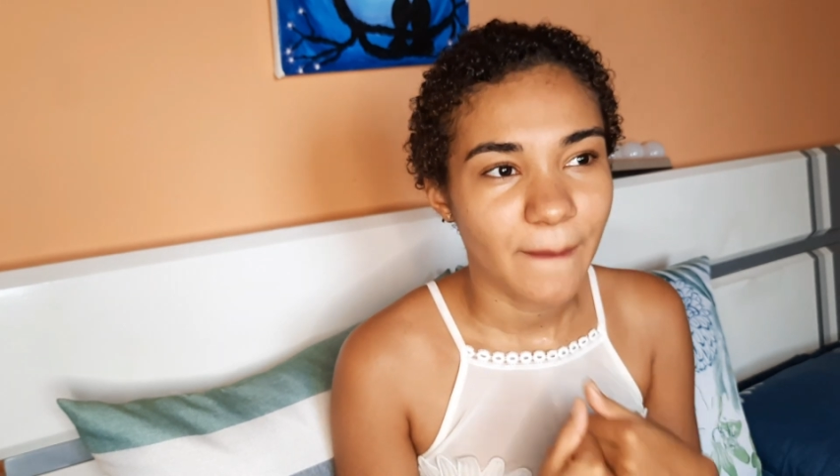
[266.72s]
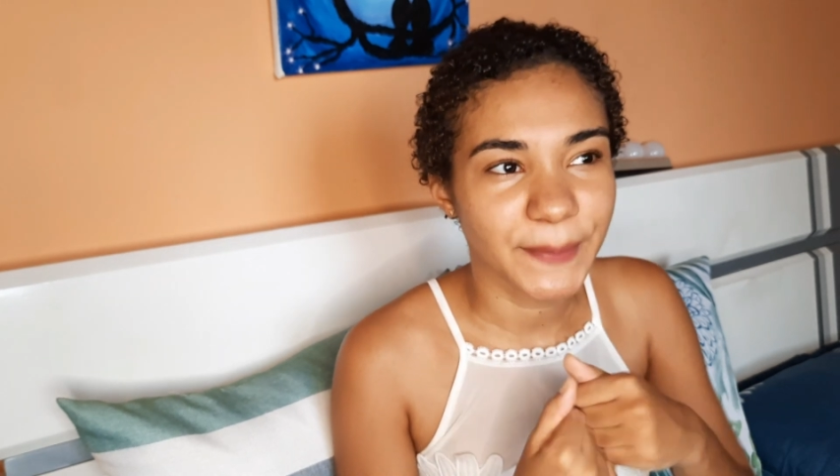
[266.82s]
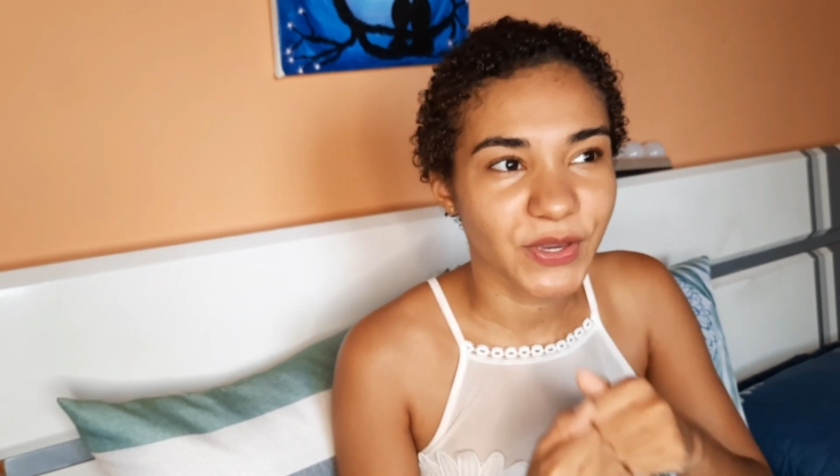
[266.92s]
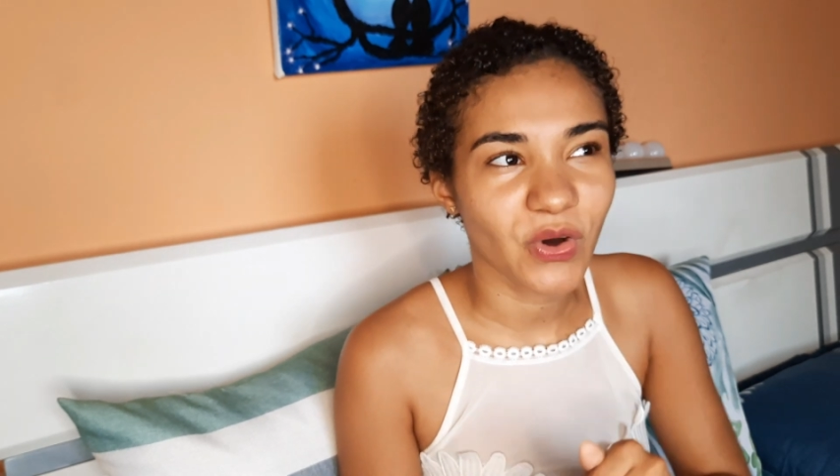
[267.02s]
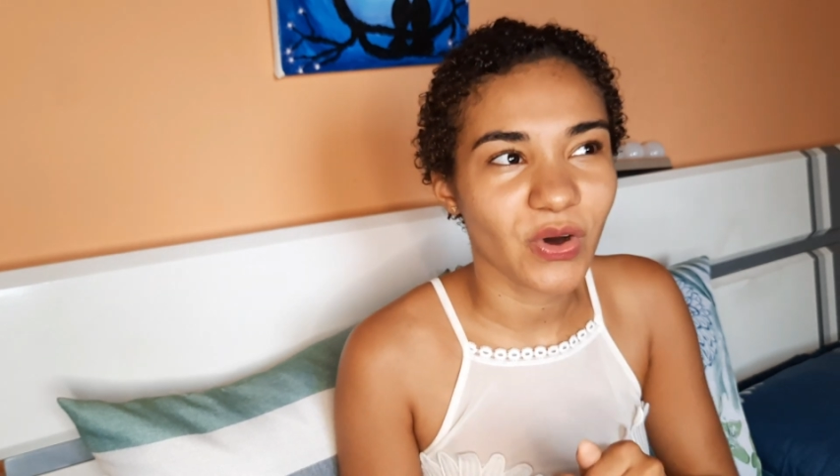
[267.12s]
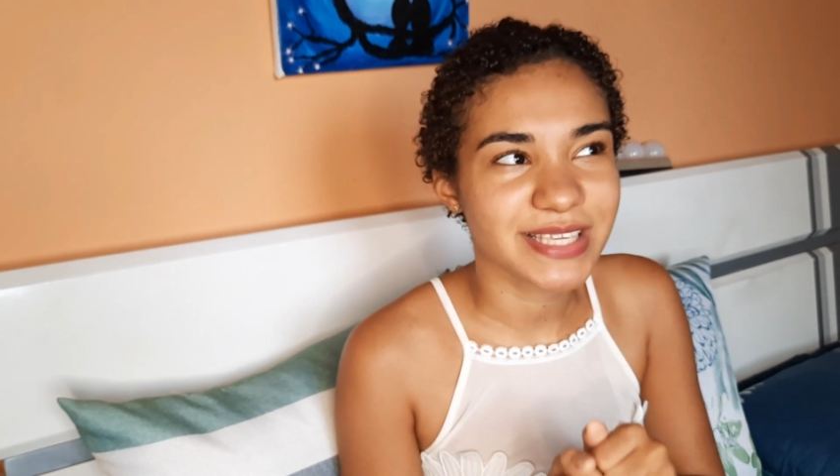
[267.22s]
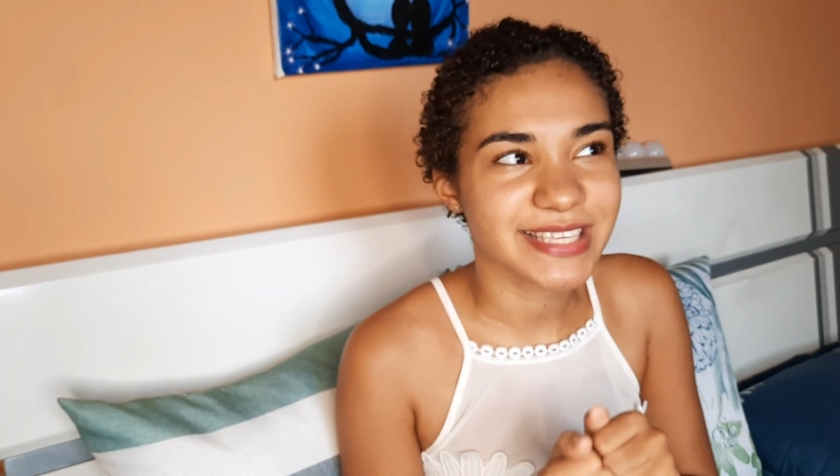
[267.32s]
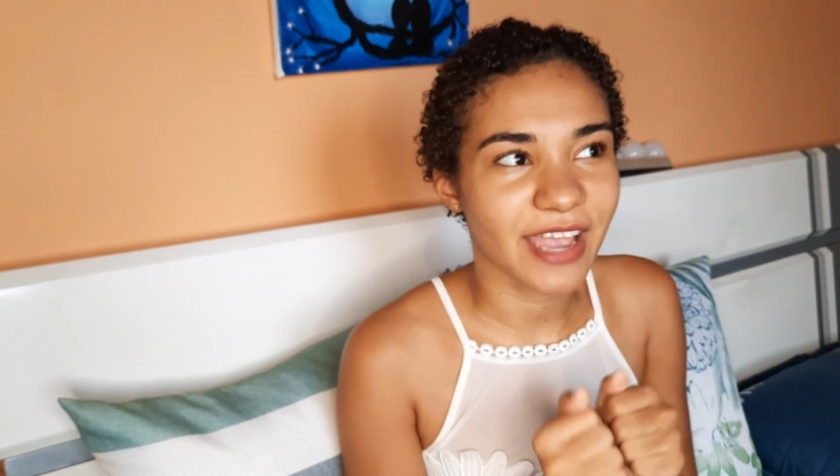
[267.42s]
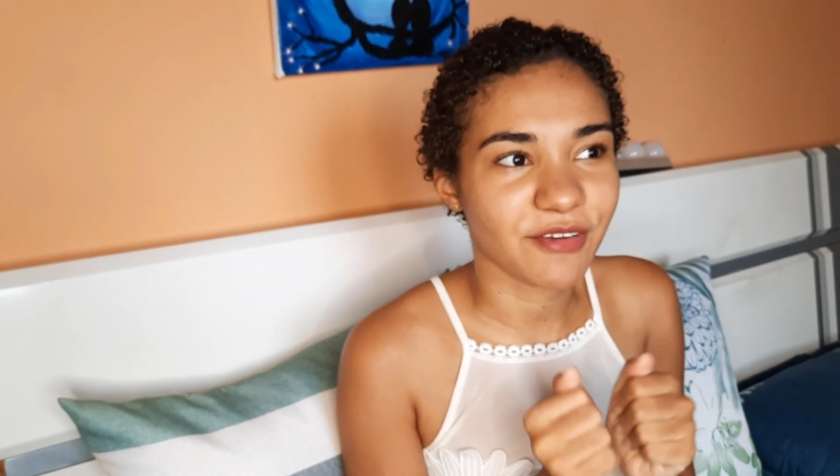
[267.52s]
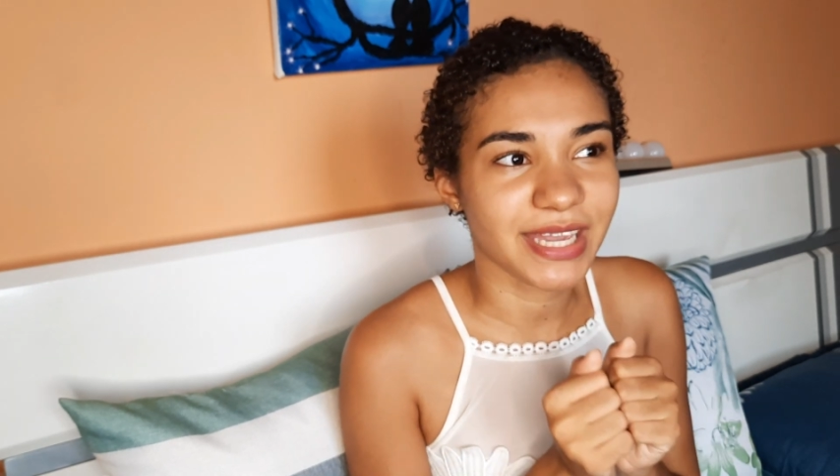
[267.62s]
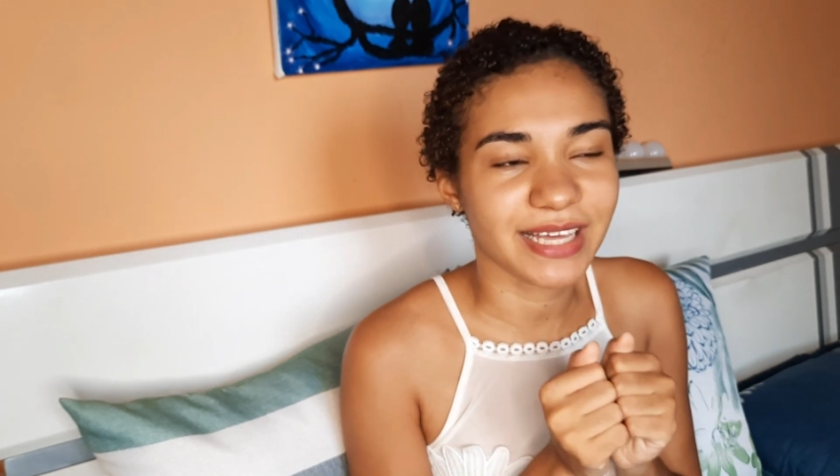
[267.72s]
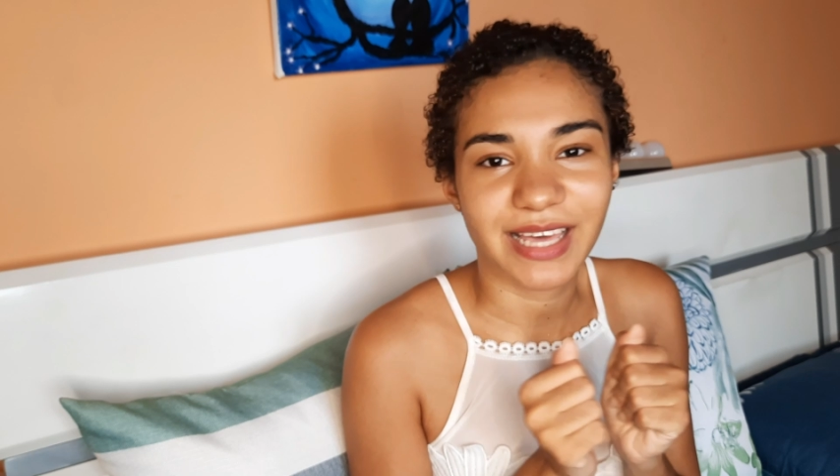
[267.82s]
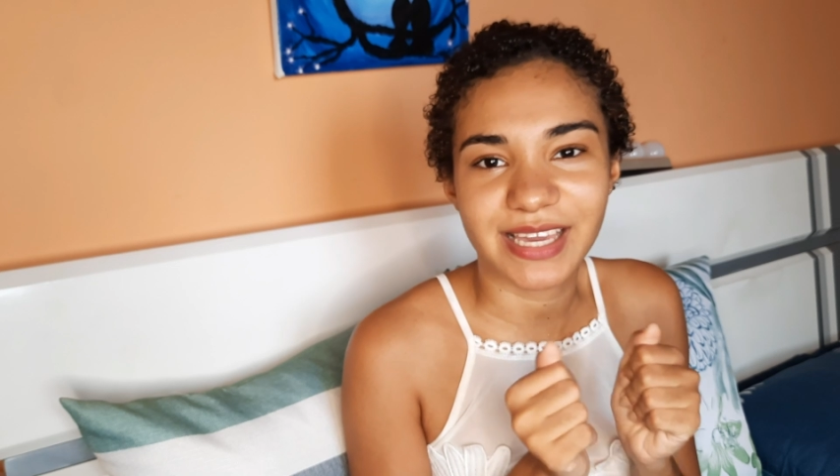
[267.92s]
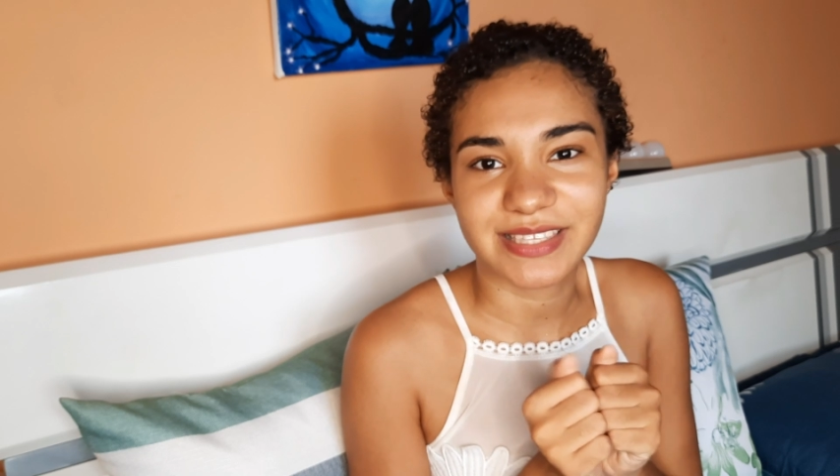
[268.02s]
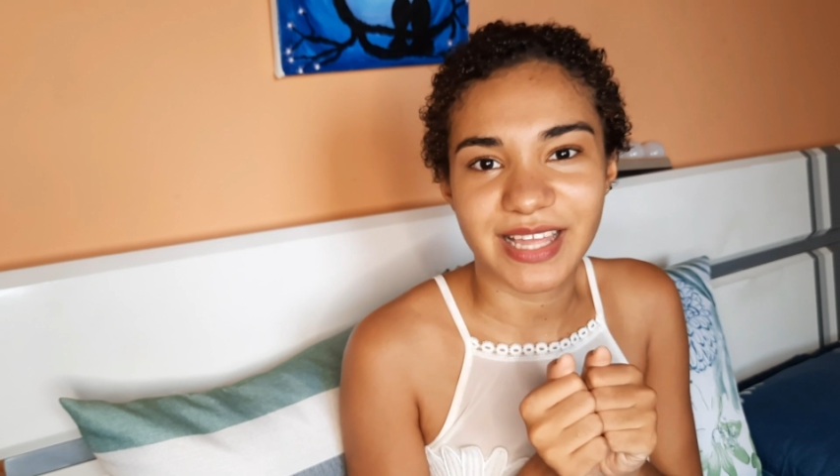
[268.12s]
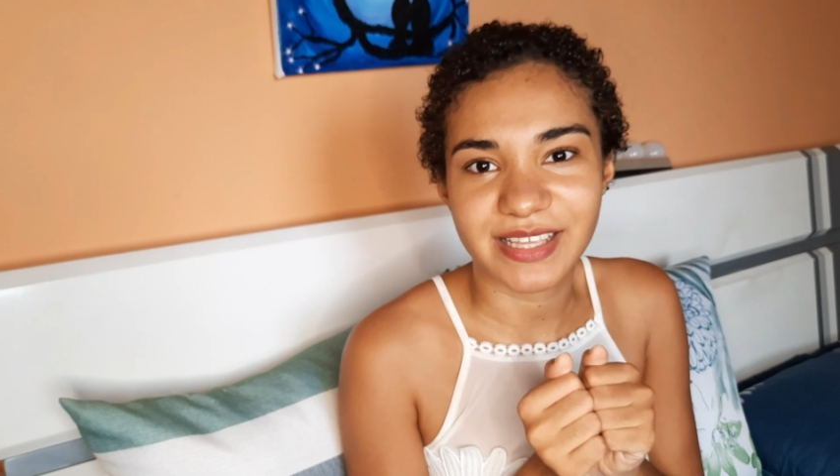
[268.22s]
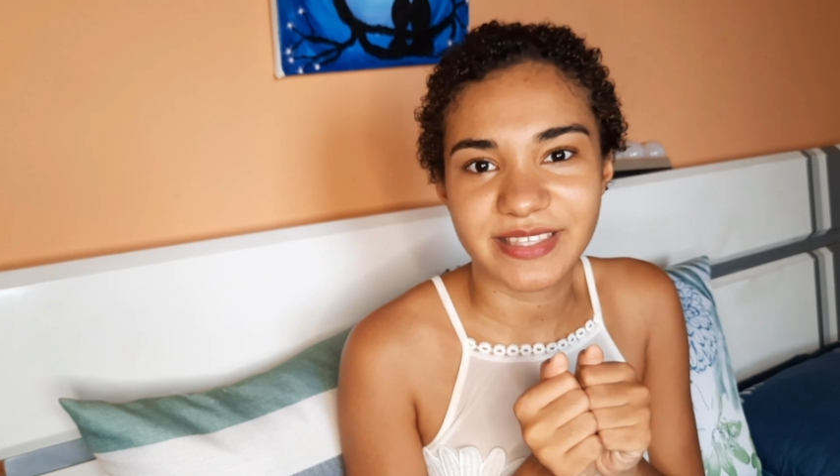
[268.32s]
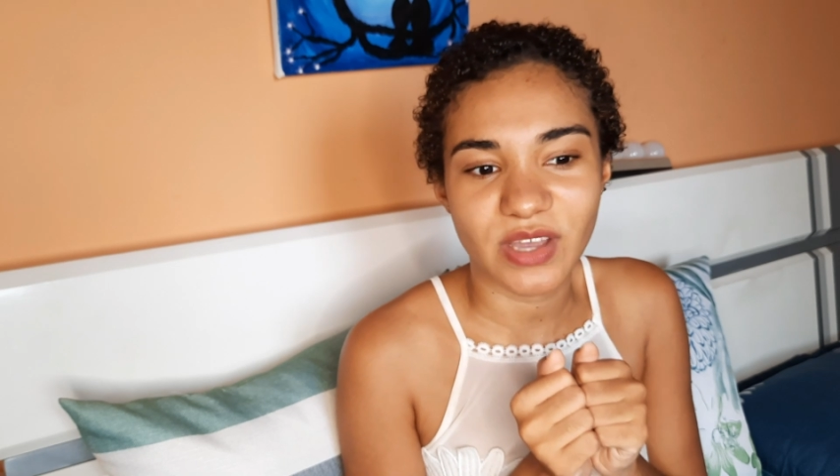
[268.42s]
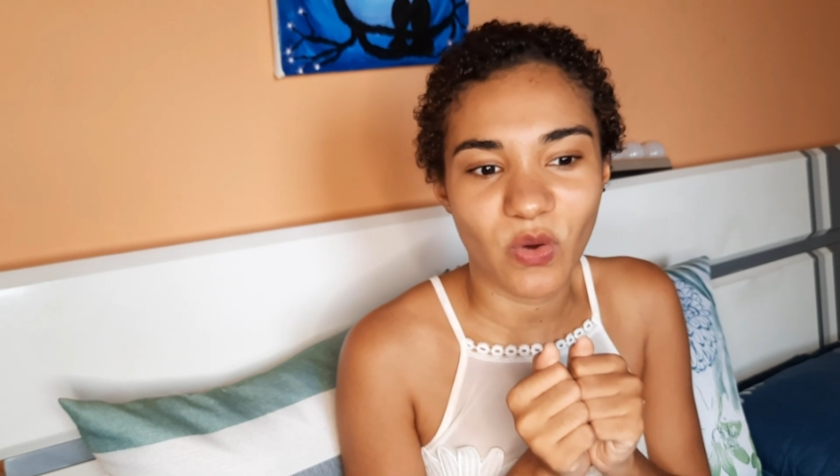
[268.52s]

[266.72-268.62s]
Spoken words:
because I realize that